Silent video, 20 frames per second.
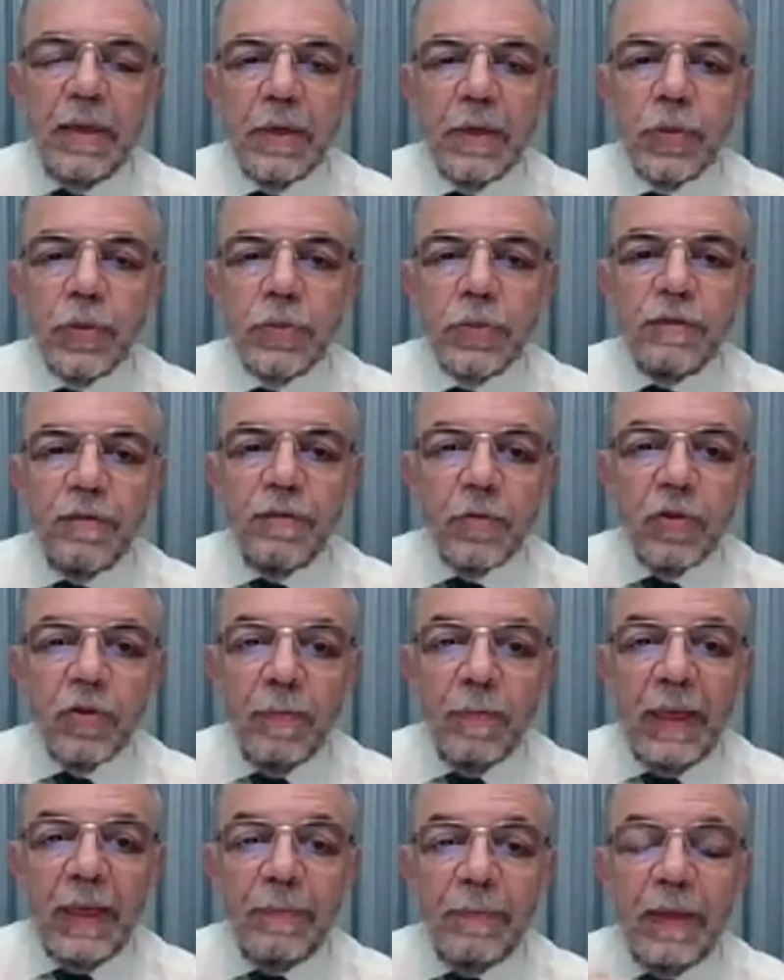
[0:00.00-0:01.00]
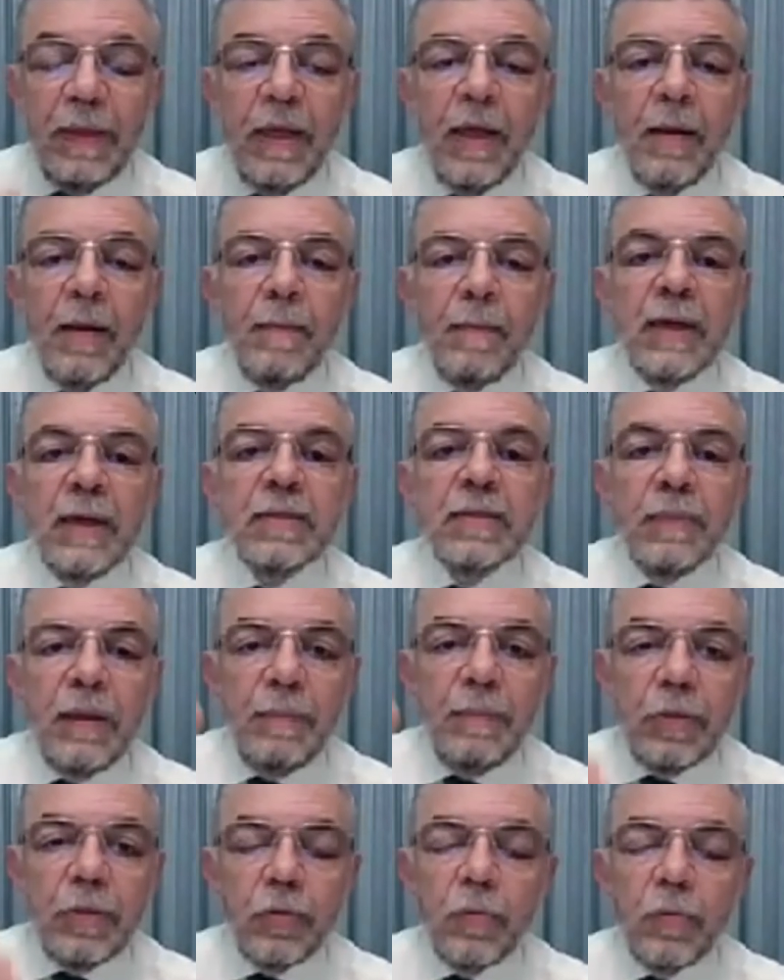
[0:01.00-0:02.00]
good for the baby, but
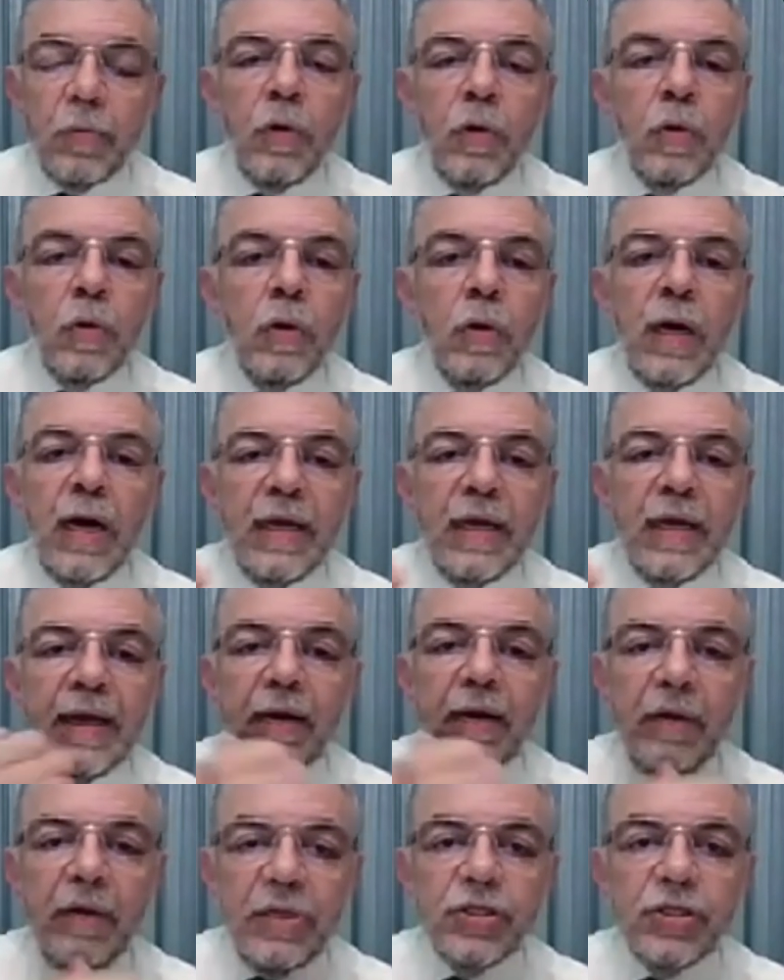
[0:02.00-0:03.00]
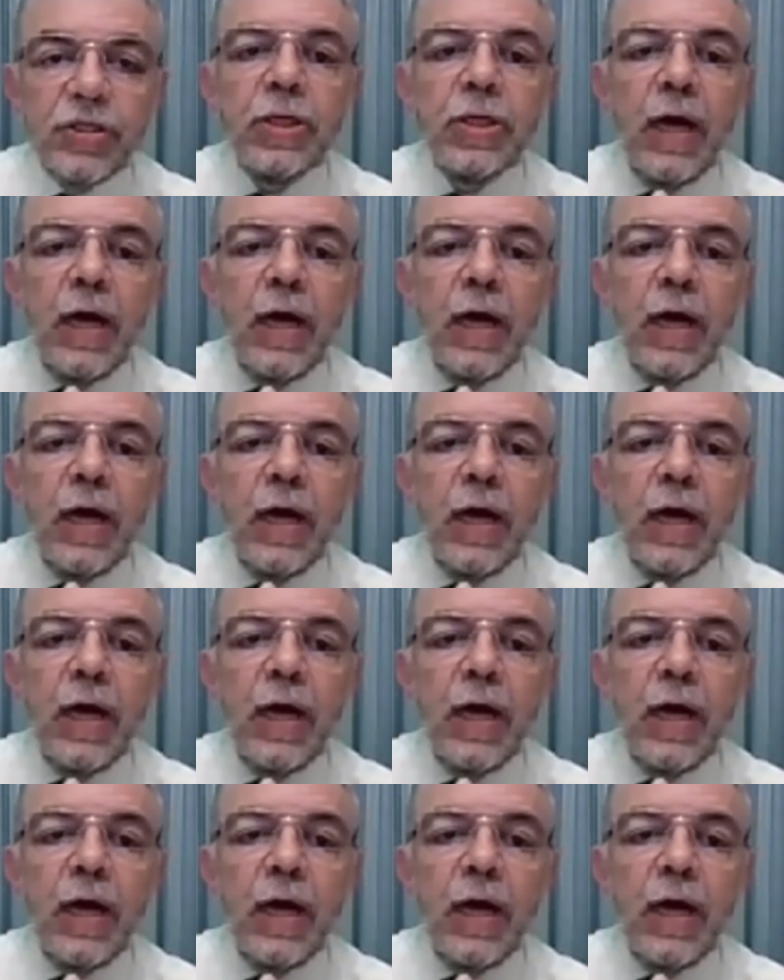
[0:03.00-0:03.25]
maybe tomorrow I can reach